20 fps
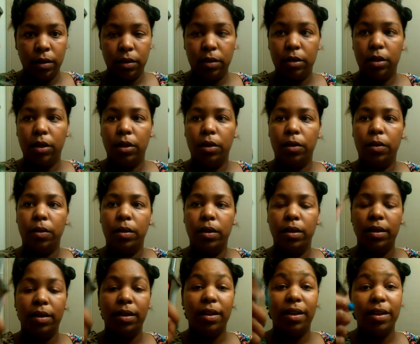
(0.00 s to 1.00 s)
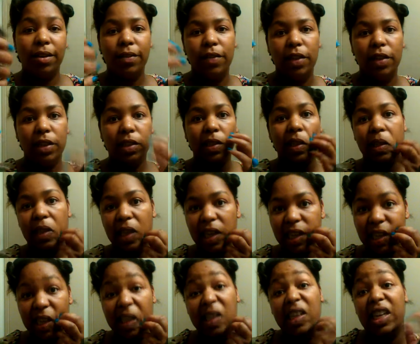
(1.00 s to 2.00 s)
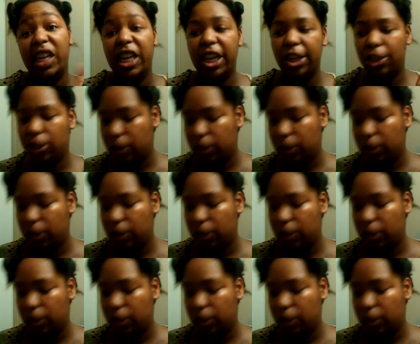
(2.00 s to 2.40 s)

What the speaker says: So none of these are technically hair